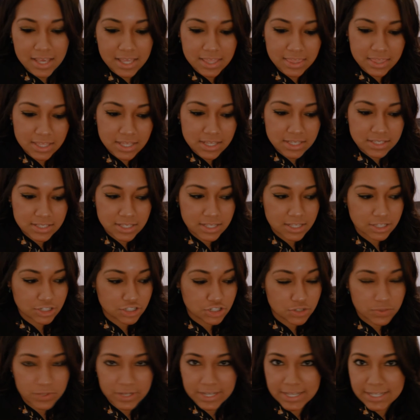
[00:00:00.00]
He thinks he
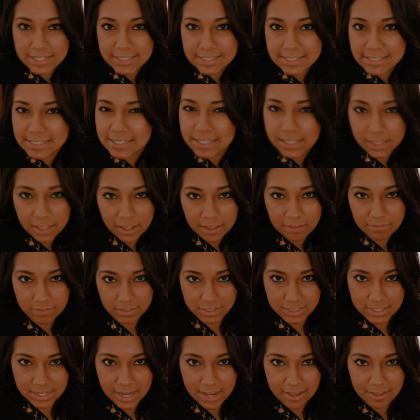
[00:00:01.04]
can transcend life
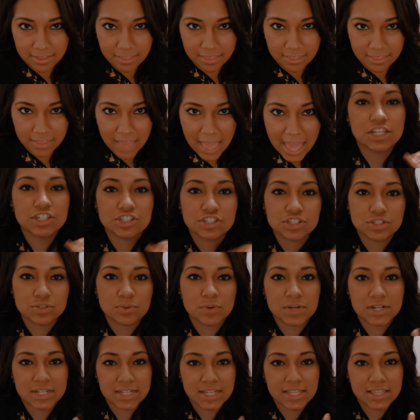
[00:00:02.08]
and death. In
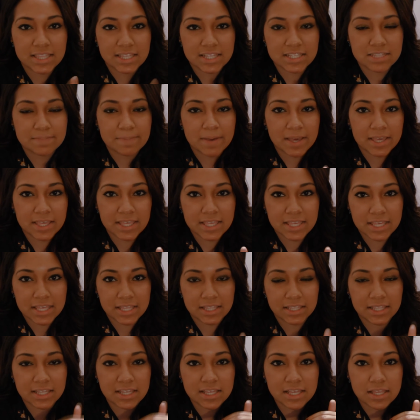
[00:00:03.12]
short, he thinks by
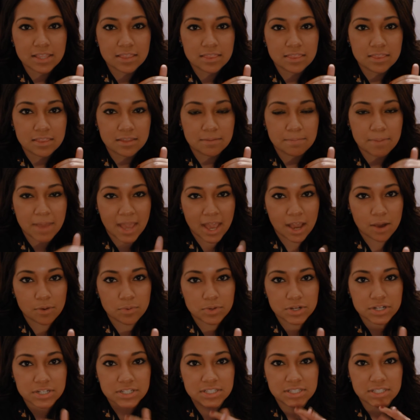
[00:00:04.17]
killing the
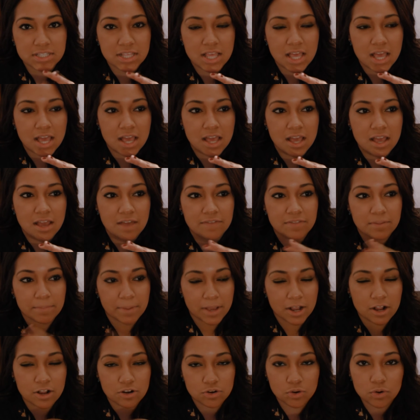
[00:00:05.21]
powers of the
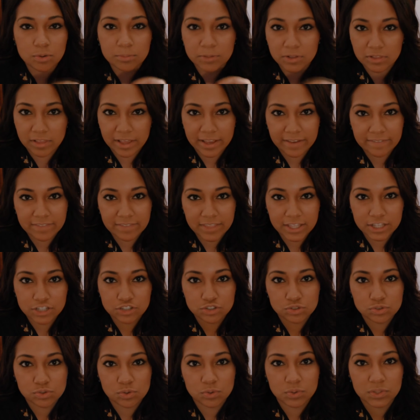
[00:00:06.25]
paranormal life that
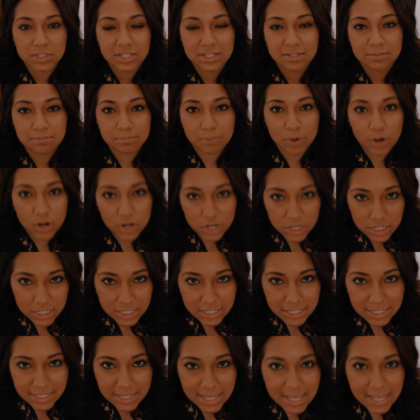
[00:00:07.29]
control Eden Park,